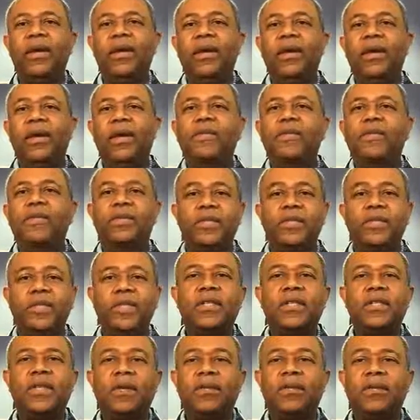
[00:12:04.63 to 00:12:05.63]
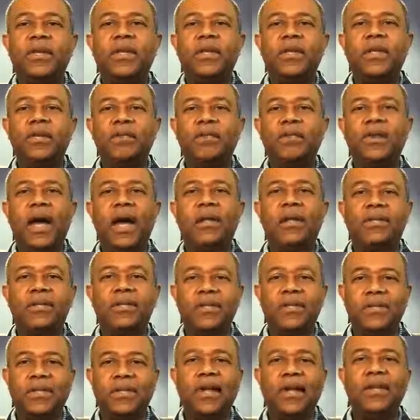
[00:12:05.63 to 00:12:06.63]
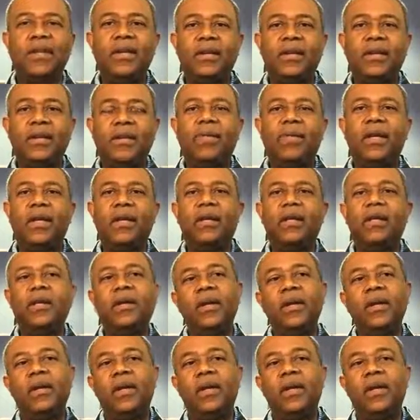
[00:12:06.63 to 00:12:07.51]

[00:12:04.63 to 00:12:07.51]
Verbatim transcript: If you see something, you've got to say something.